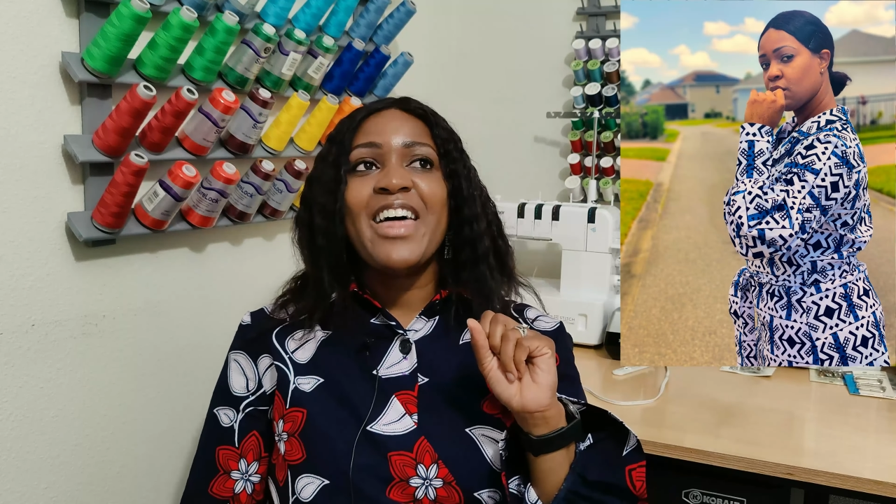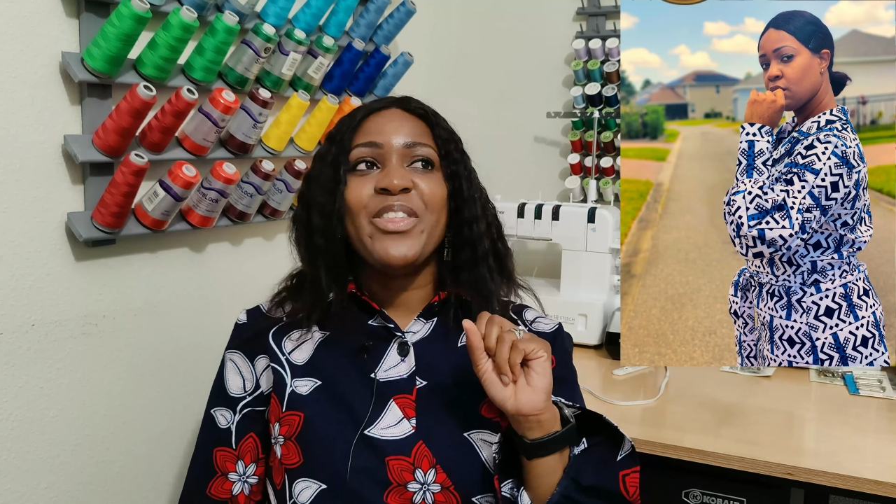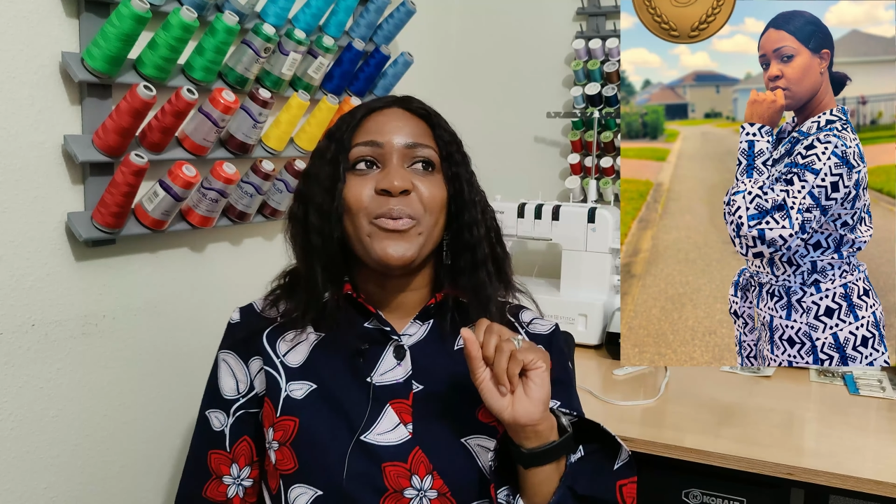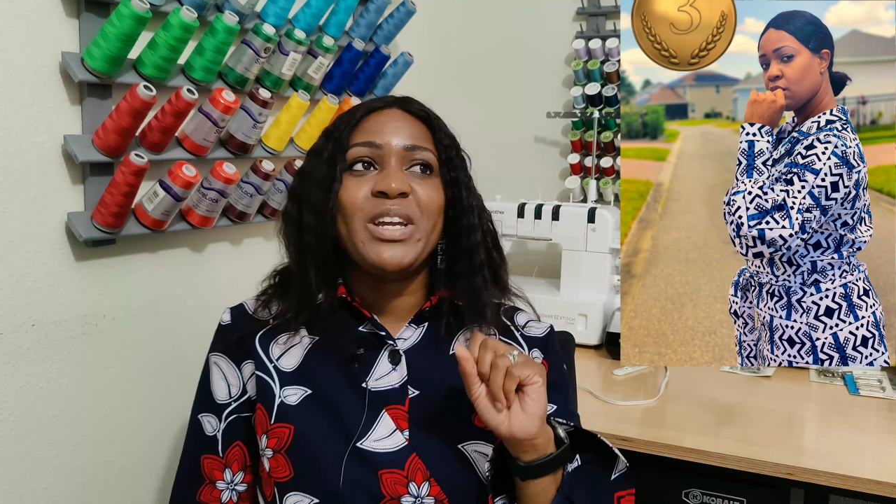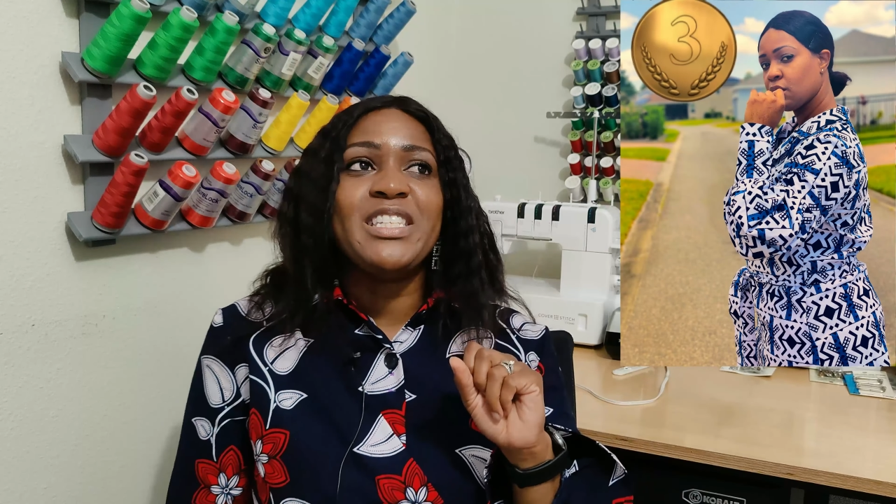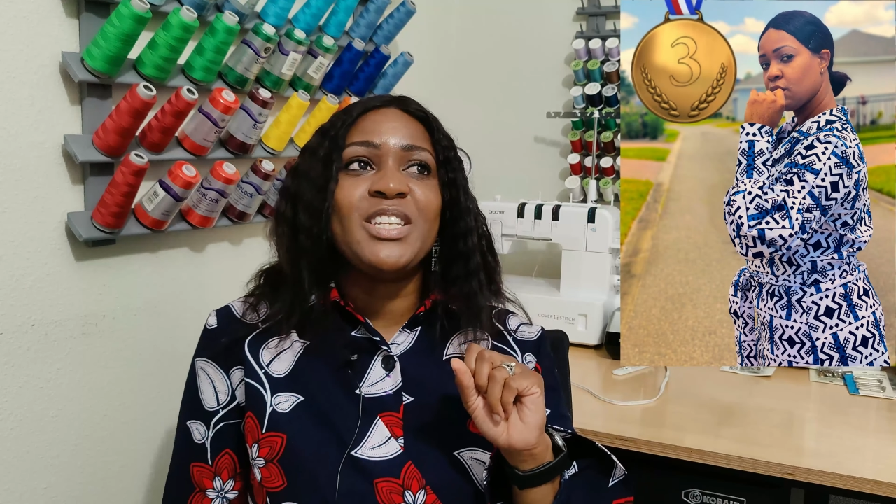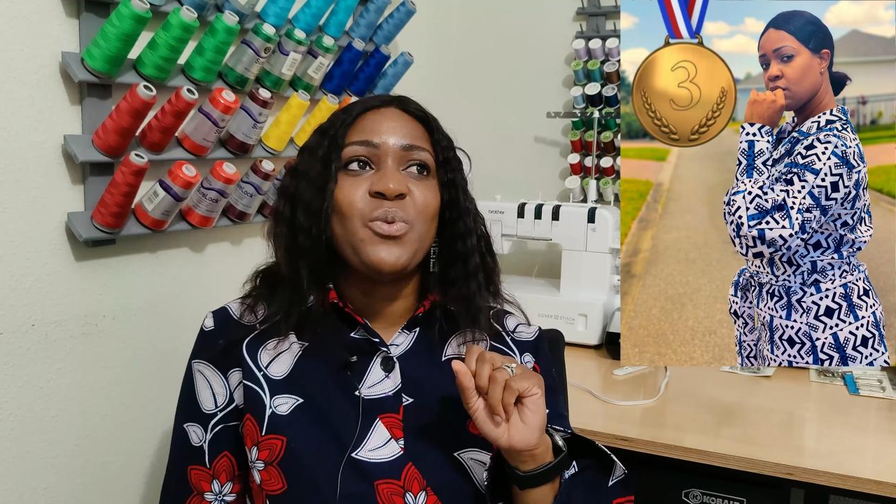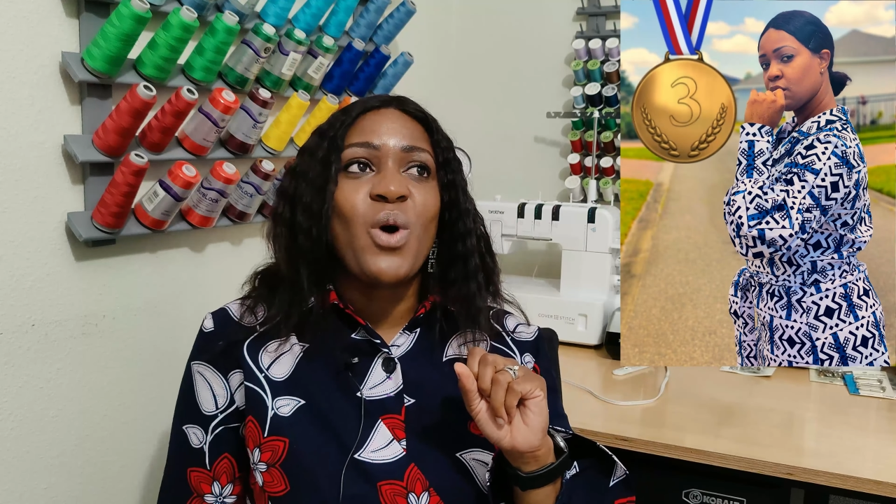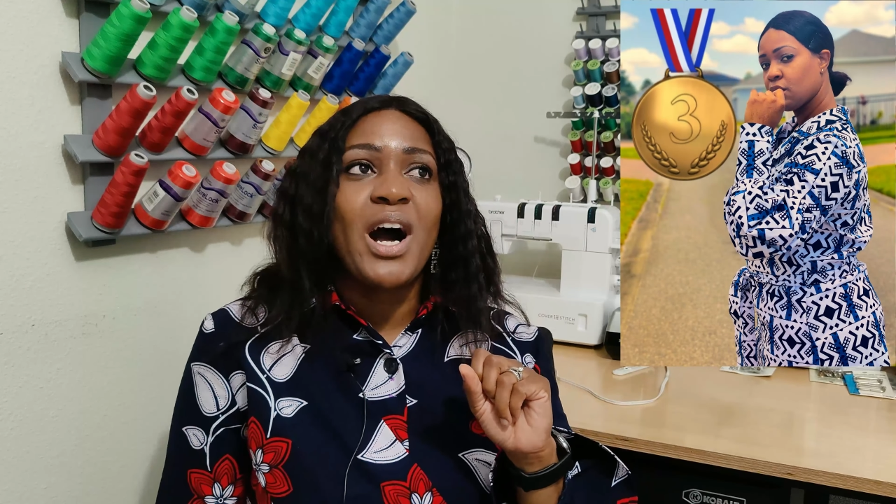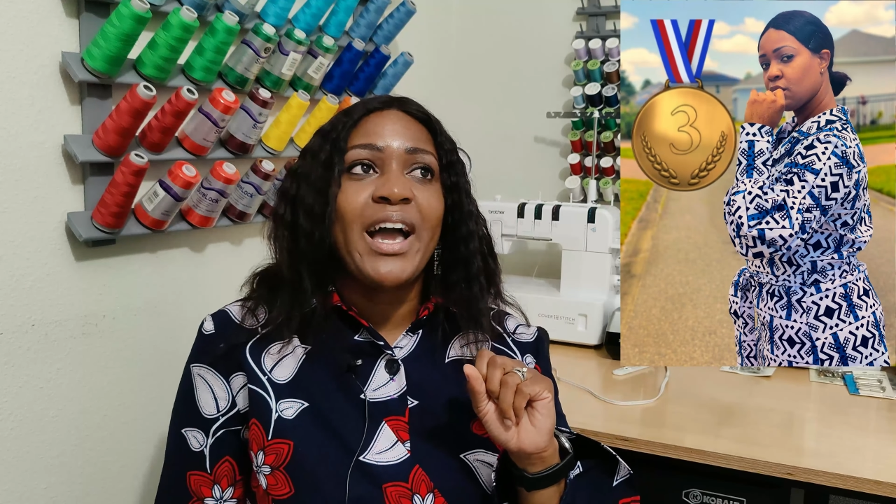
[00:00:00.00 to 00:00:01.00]
And the
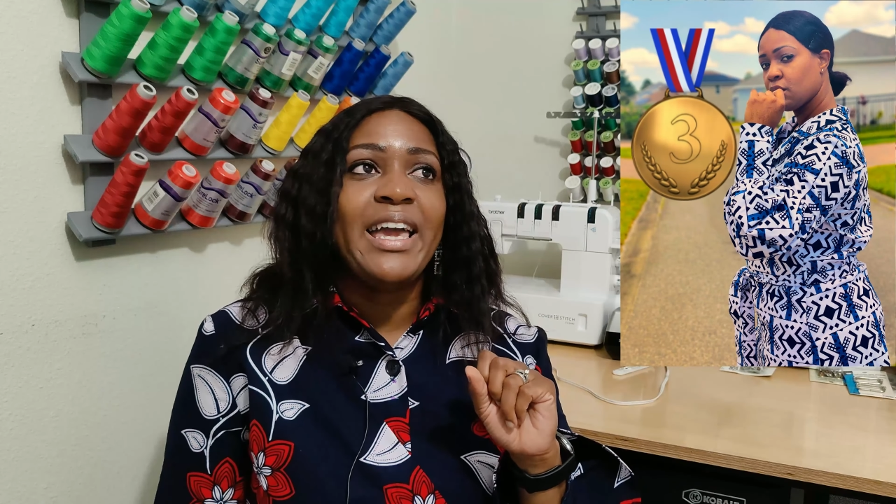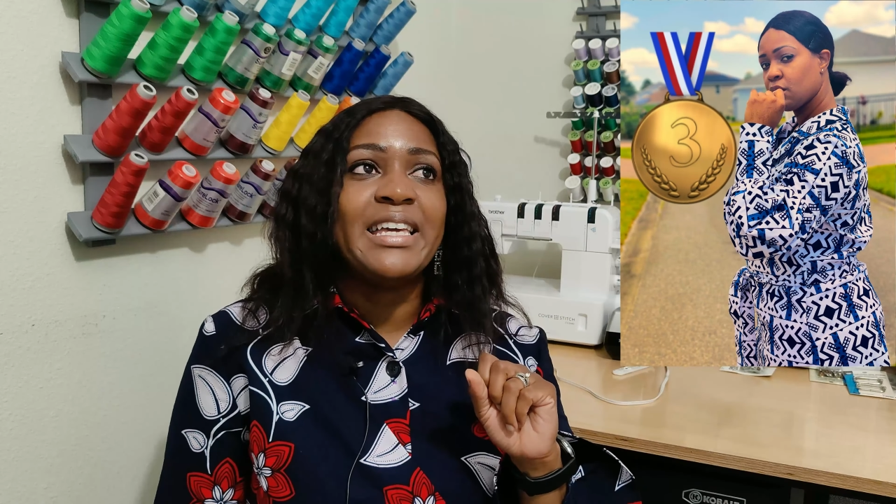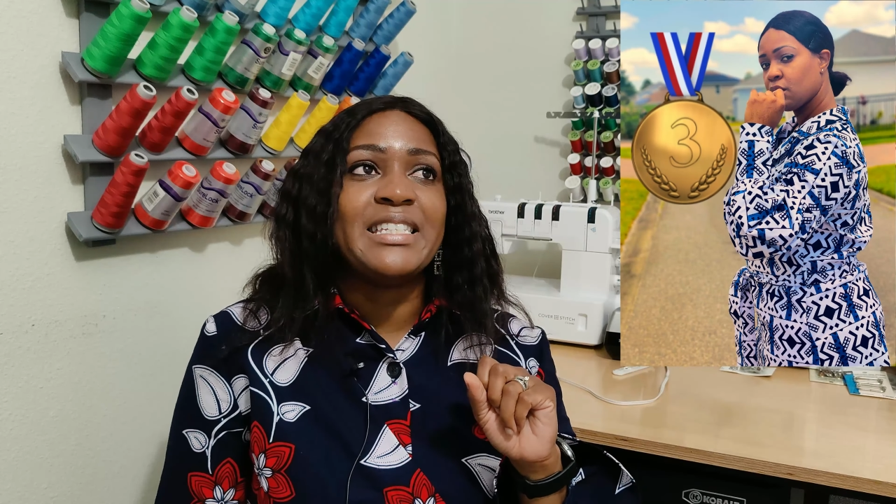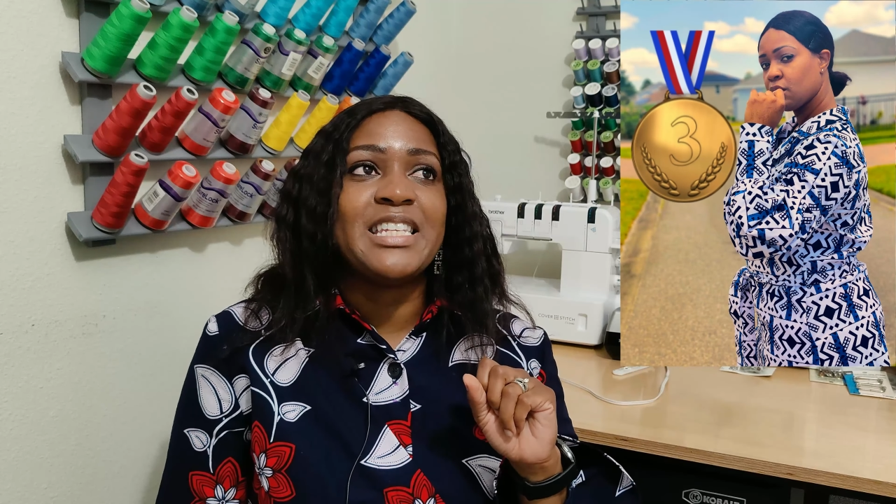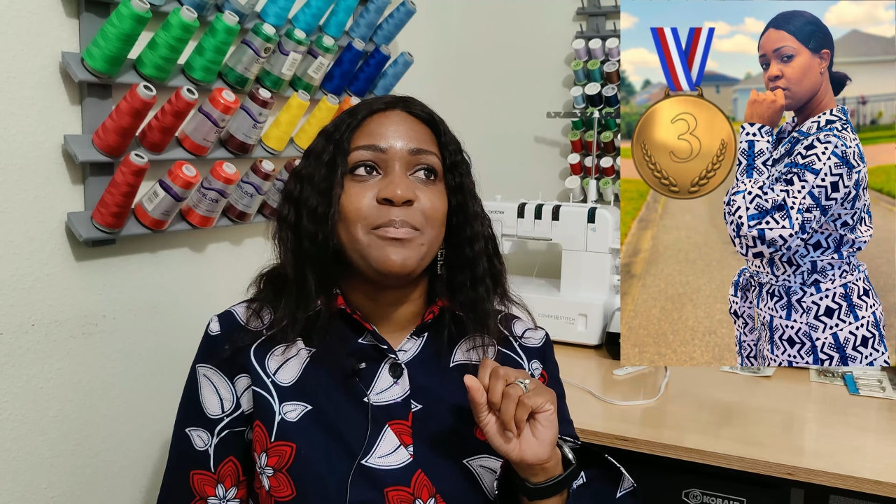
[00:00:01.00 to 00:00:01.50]
reason why is